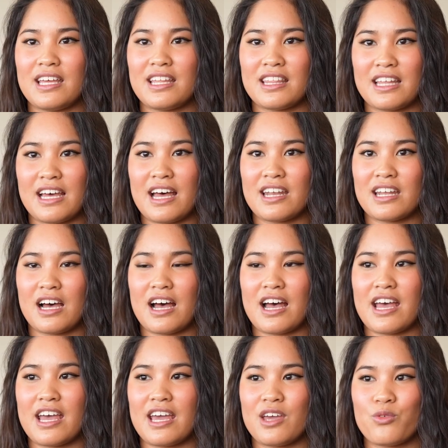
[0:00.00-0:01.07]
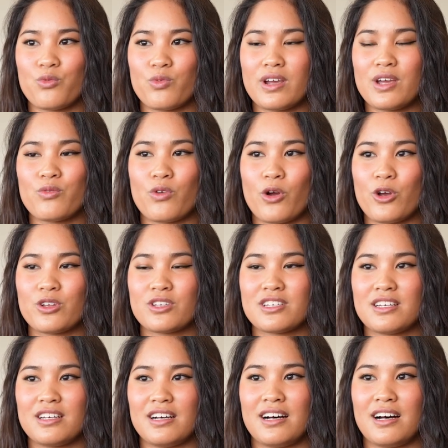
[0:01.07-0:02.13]
in that I
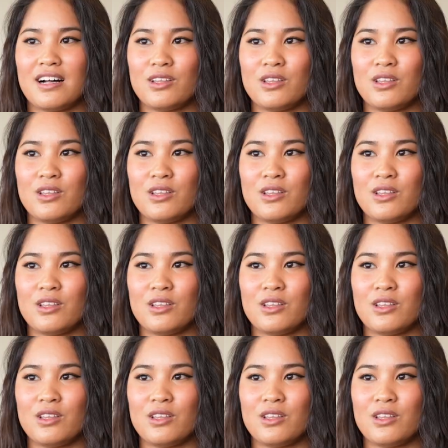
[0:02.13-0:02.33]
rewrote a